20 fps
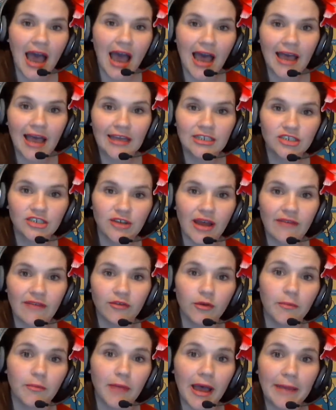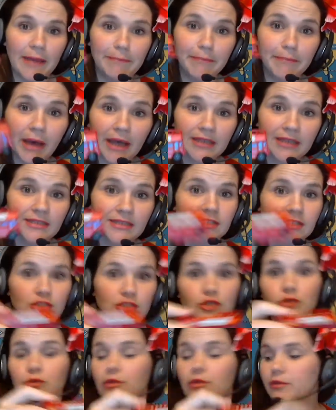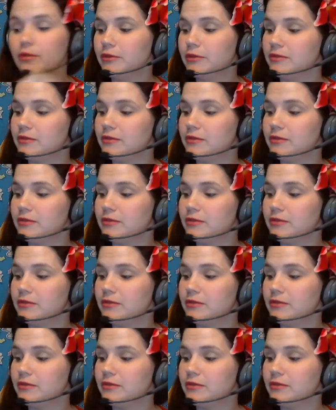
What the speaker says: I travel by bus to